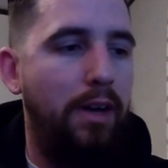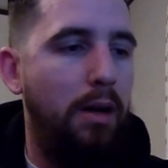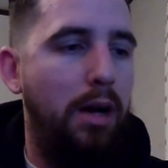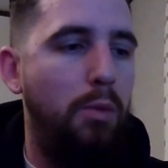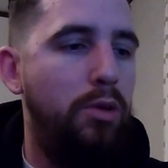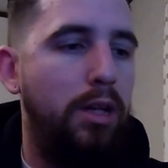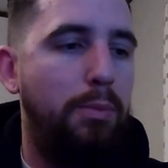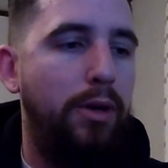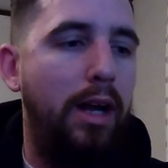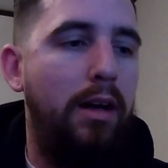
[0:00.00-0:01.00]
I want to
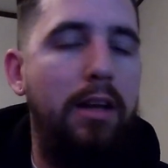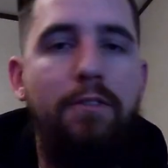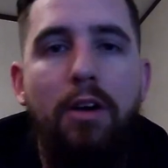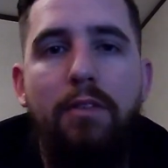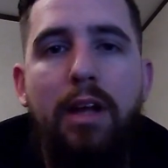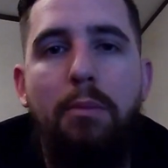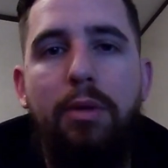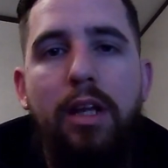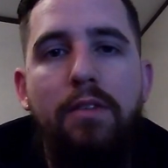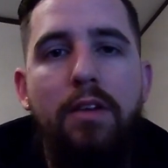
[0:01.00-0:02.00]
put out info. I've got
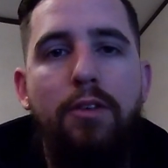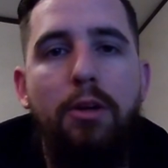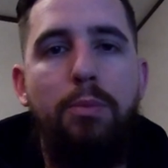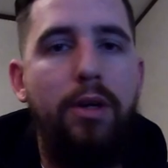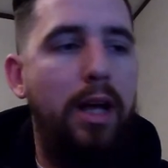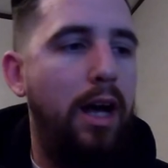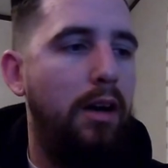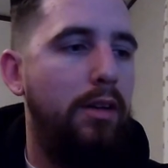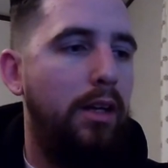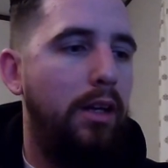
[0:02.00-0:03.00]
plenty of info to put
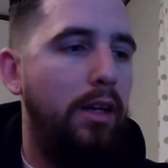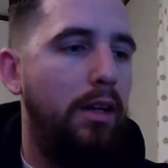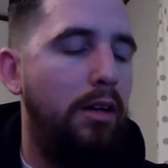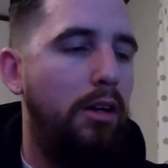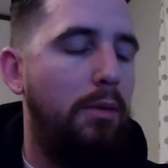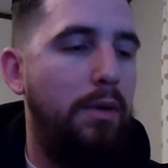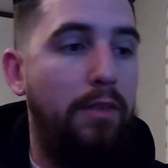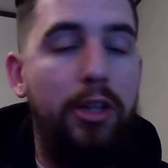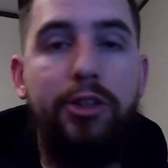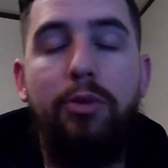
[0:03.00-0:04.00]
out.
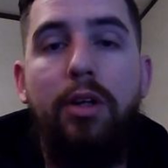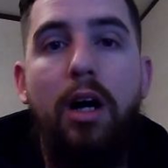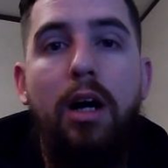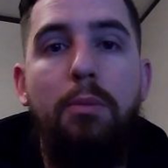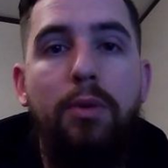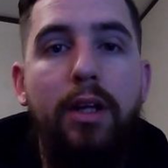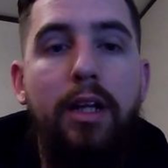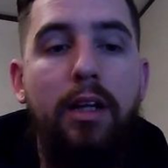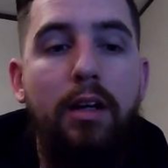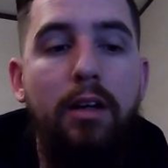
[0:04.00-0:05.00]
I've also got
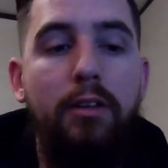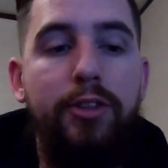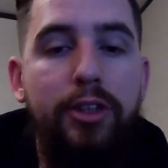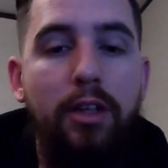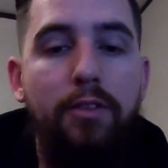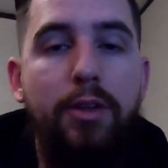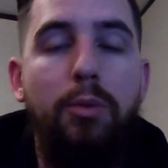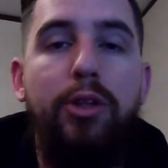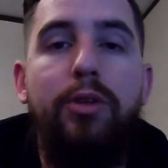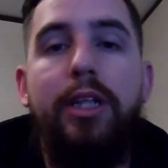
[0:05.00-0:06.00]
plenty of stuff that
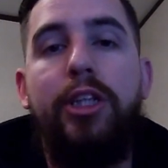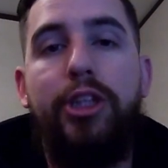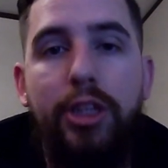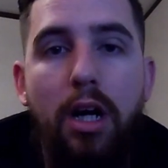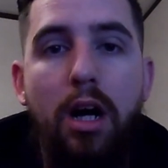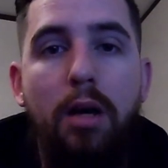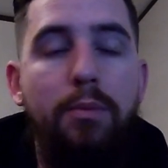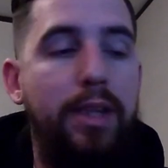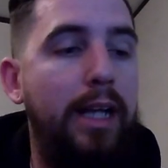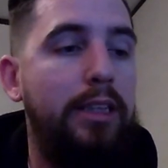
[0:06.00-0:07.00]
we're doing at the
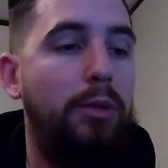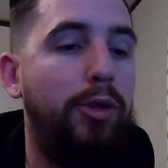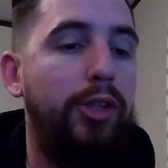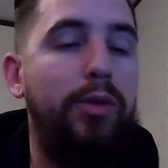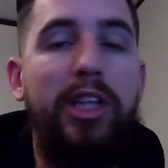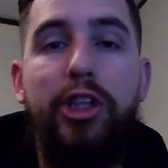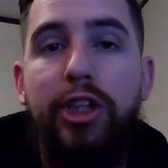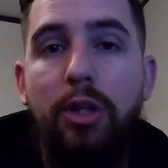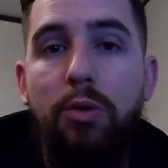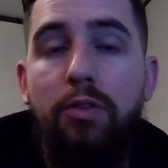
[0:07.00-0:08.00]
shop, things that we're doing in
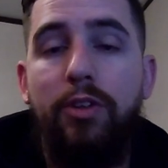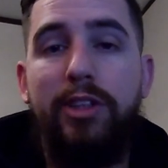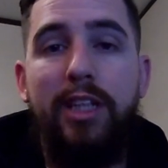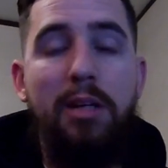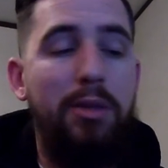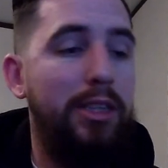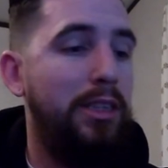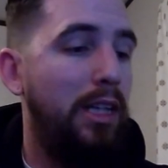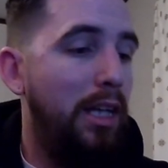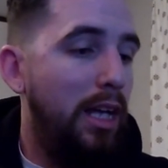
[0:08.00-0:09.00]
general for
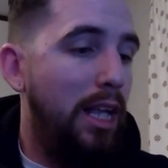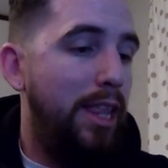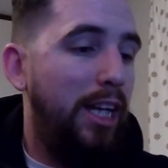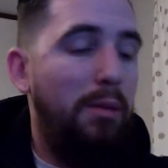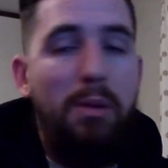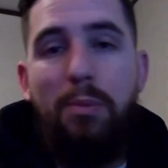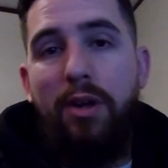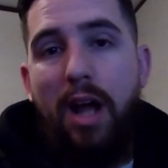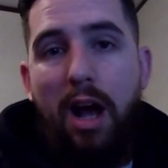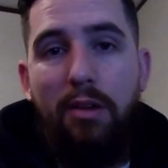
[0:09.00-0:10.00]
Seamless that can be
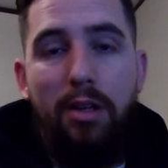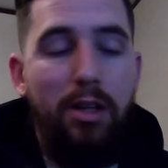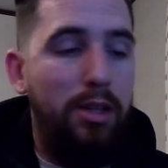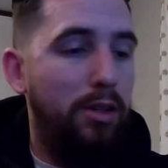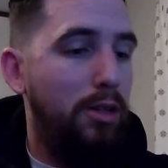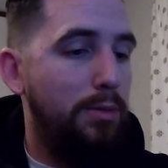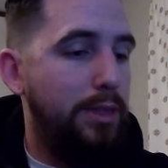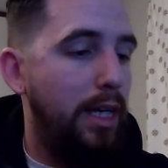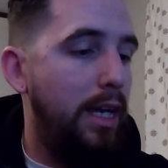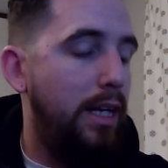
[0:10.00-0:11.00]
put out. You know what I'm
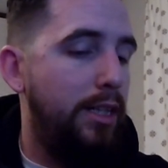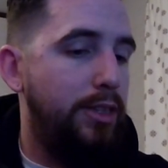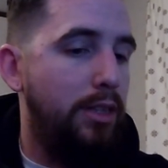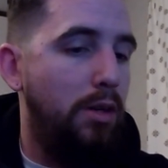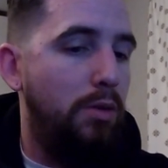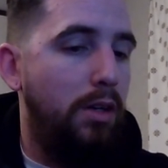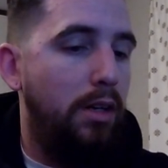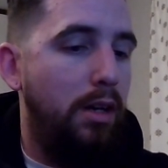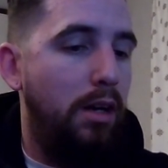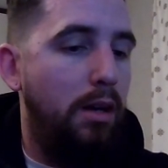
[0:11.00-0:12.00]
saying? And so
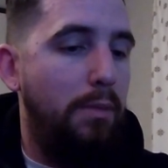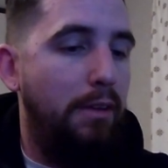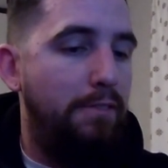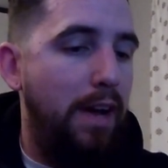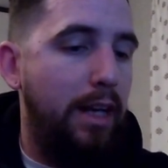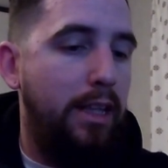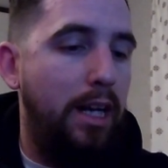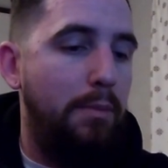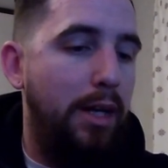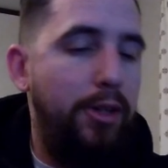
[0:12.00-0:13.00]
the fact
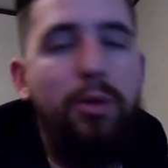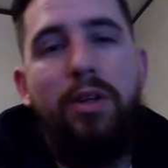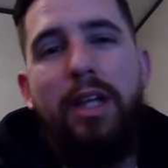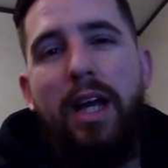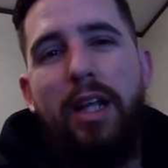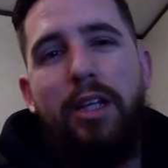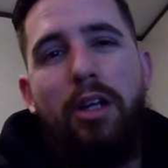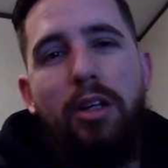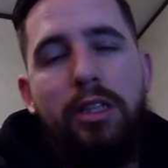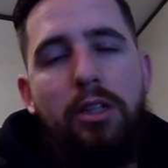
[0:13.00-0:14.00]
that I'm not doing that,
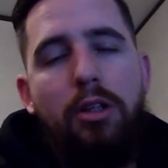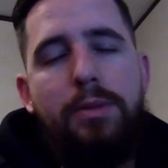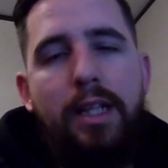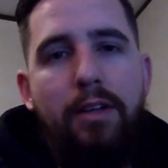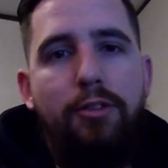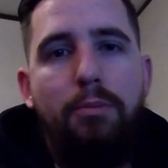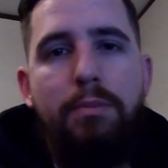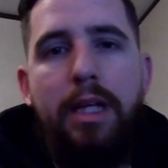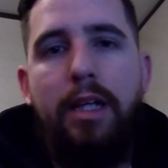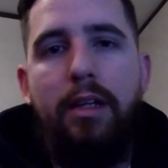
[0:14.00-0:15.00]
is a little upsetting for
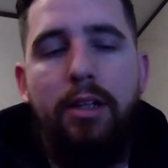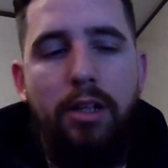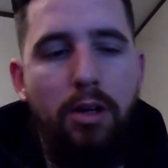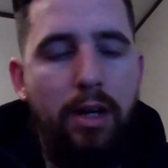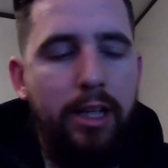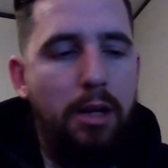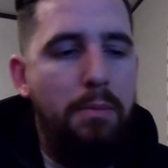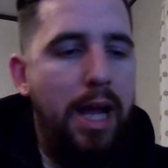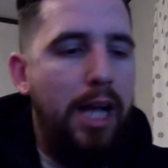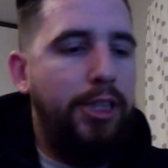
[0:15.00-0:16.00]
me. I can
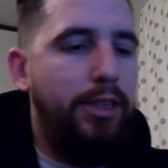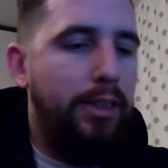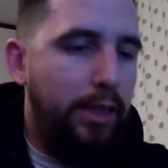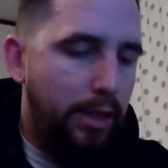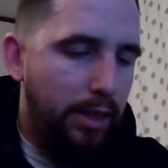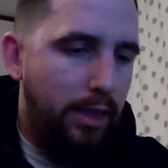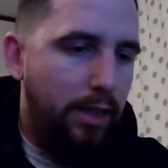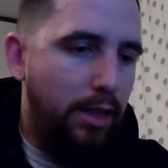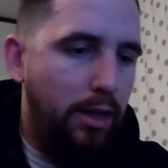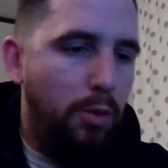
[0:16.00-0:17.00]
imagine
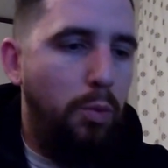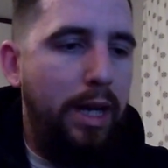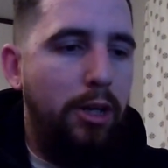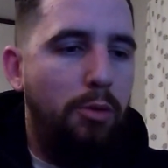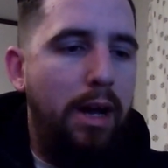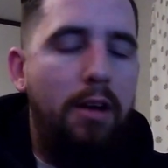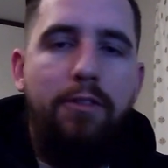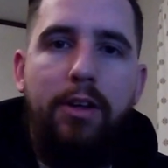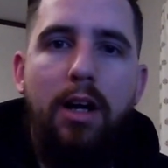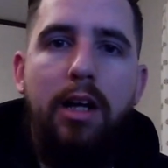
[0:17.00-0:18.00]
waiting around
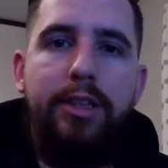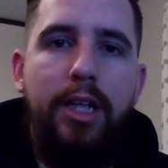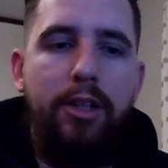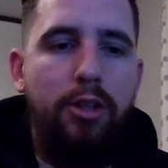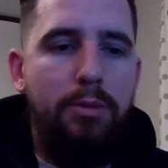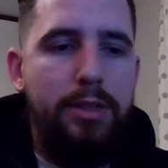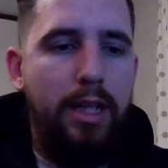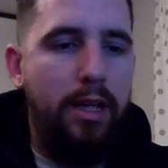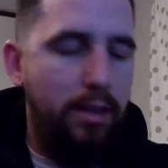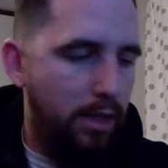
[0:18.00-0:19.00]
for content, you know what I'm
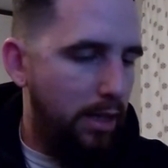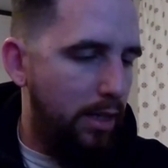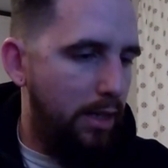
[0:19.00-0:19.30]
saying?